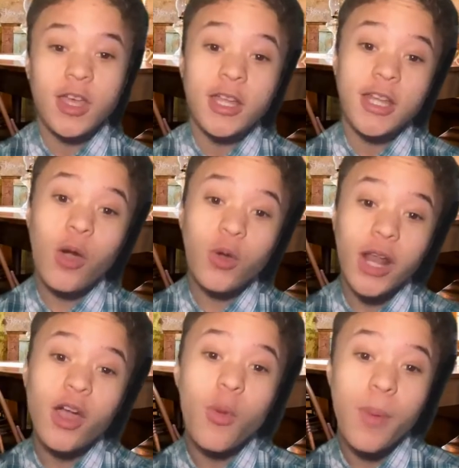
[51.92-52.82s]
Now, can I
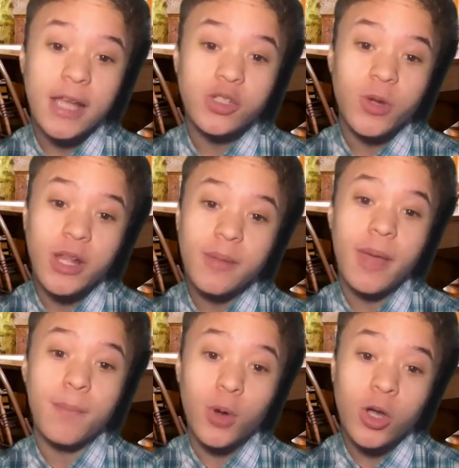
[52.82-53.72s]
go back to reading my
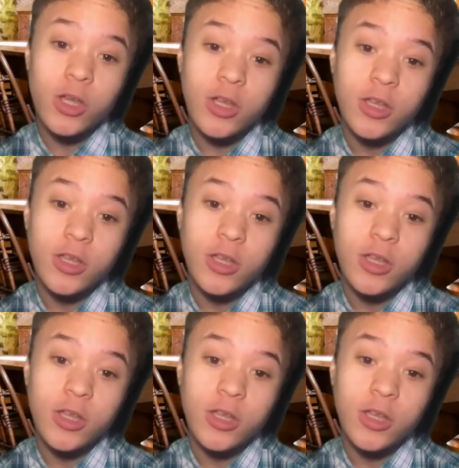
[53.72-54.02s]
book?